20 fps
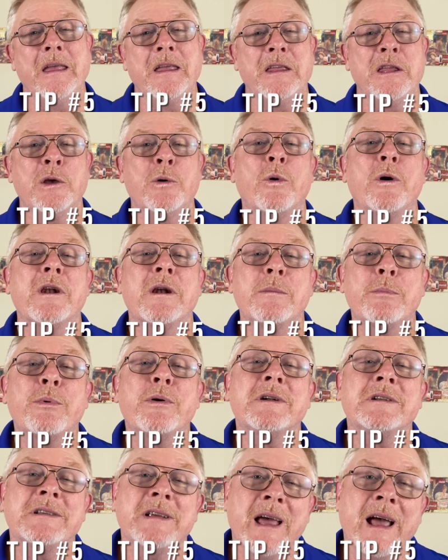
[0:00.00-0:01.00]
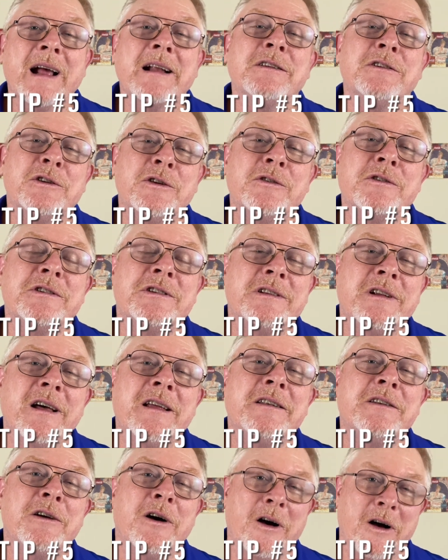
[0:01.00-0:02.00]
You want to protect your
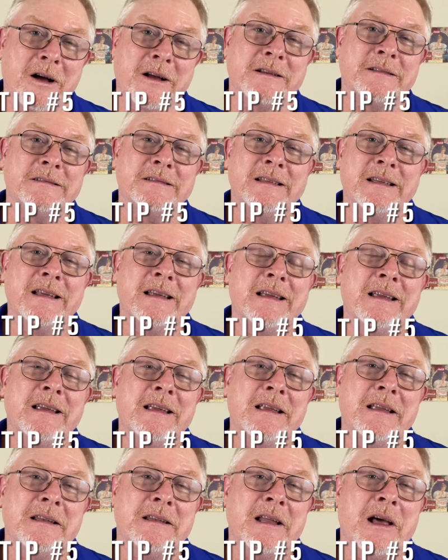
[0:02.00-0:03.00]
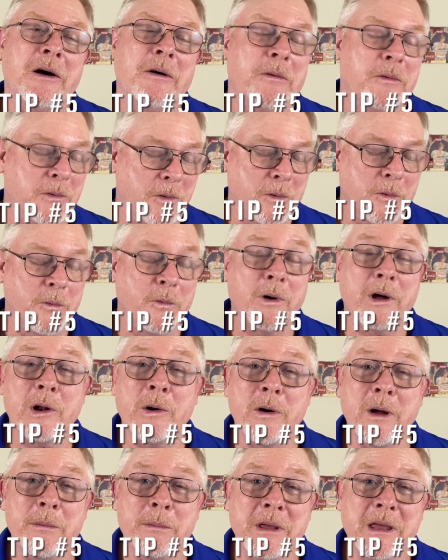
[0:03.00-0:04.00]
stud dog. Now, what
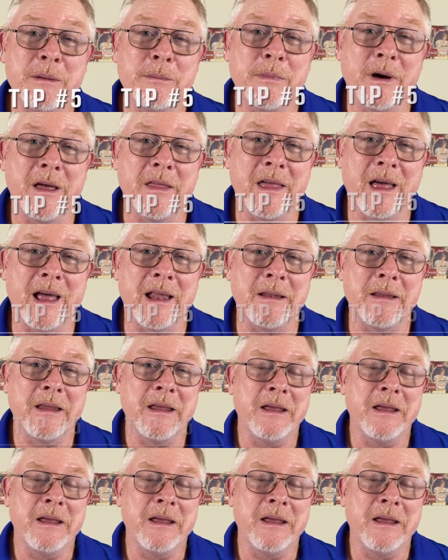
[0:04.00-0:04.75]
do I mean by that?